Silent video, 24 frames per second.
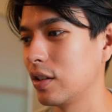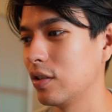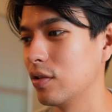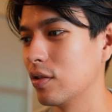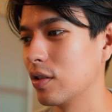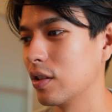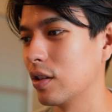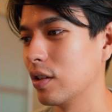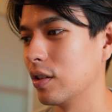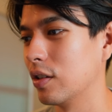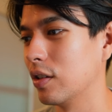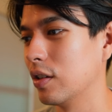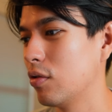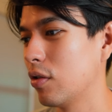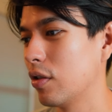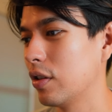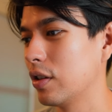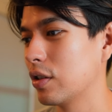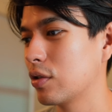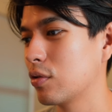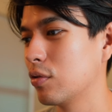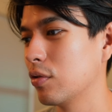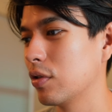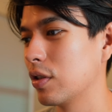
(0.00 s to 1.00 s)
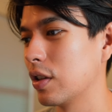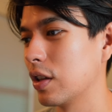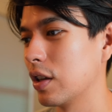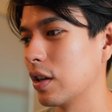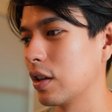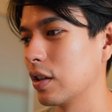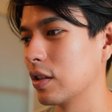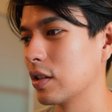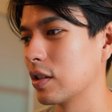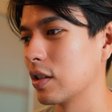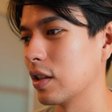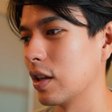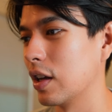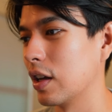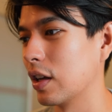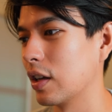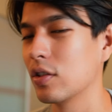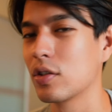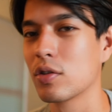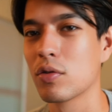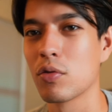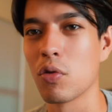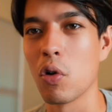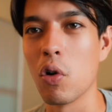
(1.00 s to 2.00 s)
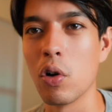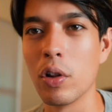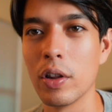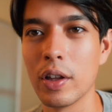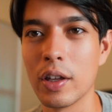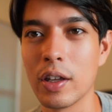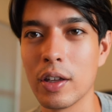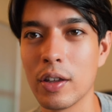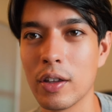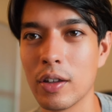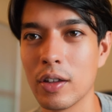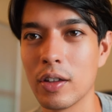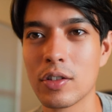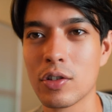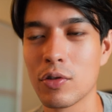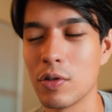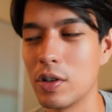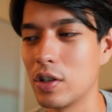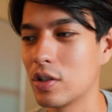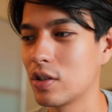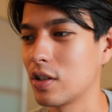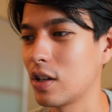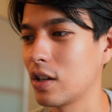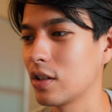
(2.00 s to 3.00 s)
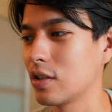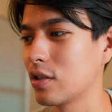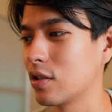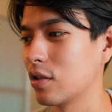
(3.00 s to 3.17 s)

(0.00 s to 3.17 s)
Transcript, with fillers: You can do all these cool things like scrolling screenshots.